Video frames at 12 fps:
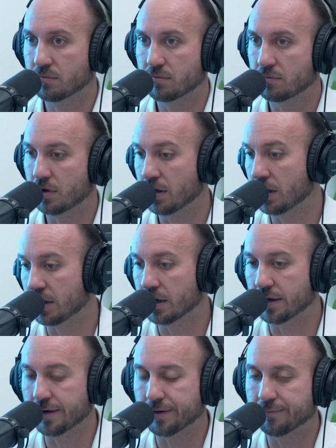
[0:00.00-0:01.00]

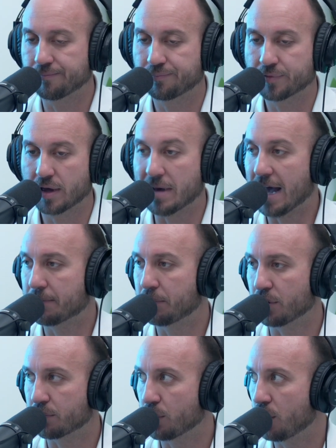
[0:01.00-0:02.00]

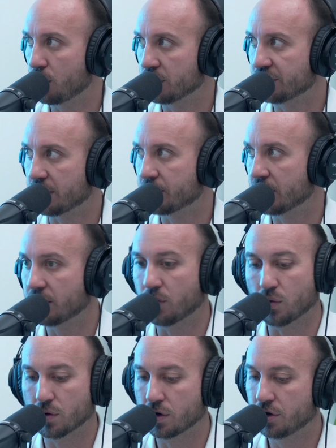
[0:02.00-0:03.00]
MacBook Pro or something,
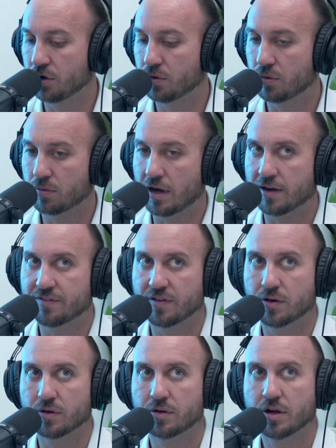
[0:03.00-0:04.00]
or a new
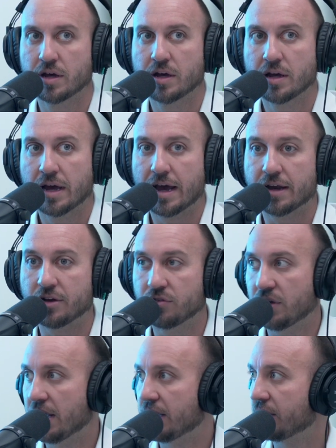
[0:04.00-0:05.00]
iPhone, and you
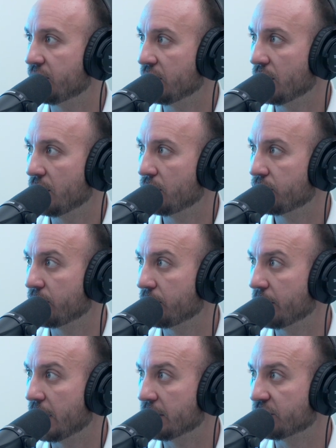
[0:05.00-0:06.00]
take it to go from
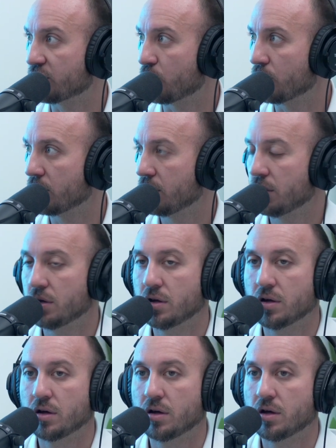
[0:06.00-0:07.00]
that store,
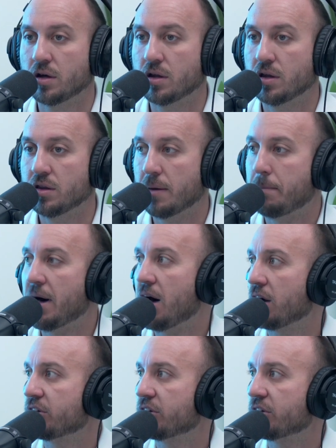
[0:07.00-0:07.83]
the box